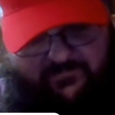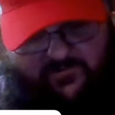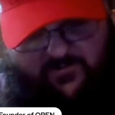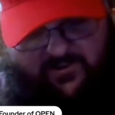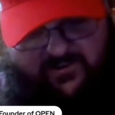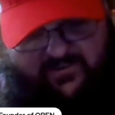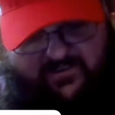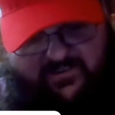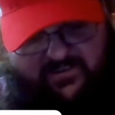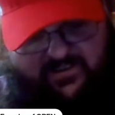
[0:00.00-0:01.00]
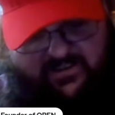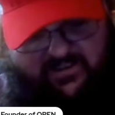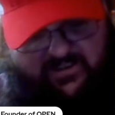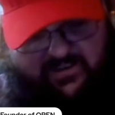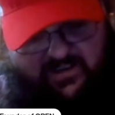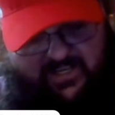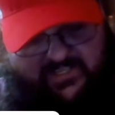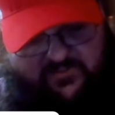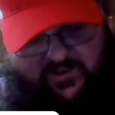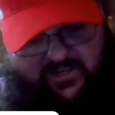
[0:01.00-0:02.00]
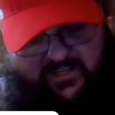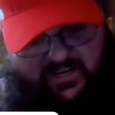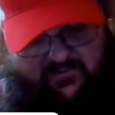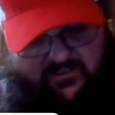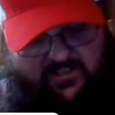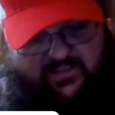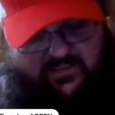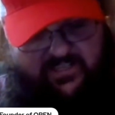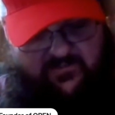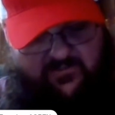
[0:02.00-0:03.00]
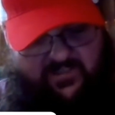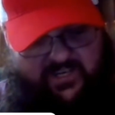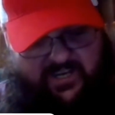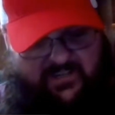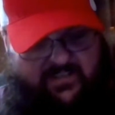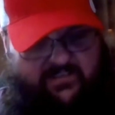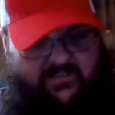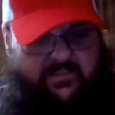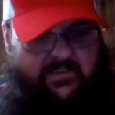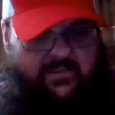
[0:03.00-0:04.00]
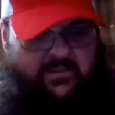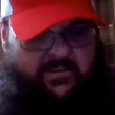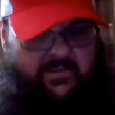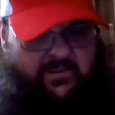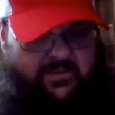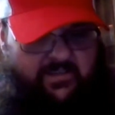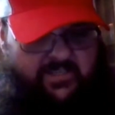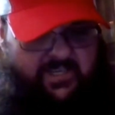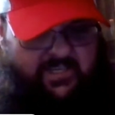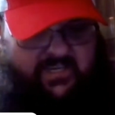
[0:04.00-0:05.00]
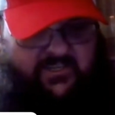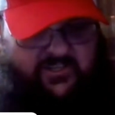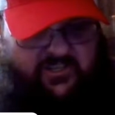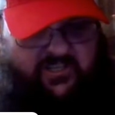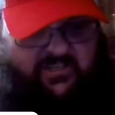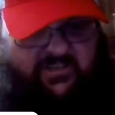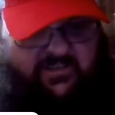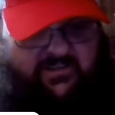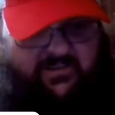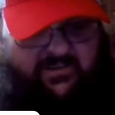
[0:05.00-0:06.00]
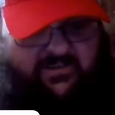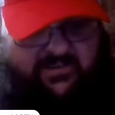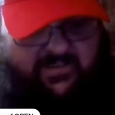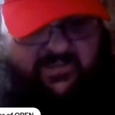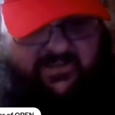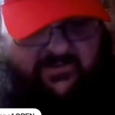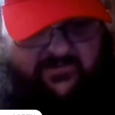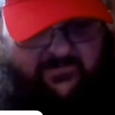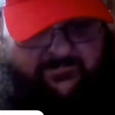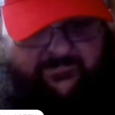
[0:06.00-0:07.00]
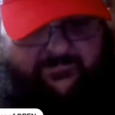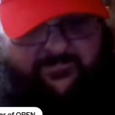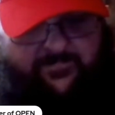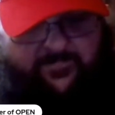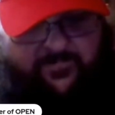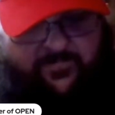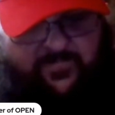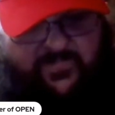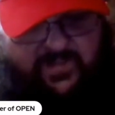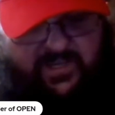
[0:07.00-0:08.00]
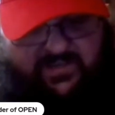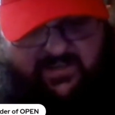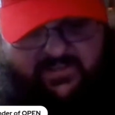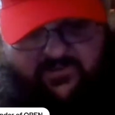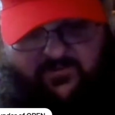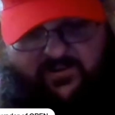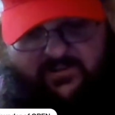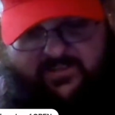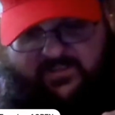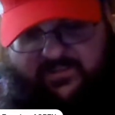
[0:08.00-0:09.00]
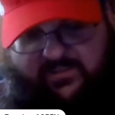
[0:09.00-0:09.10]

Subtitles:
not straight entirely. Like they're always kind of zigzaggy and shit. So yeah, not the greatest. And then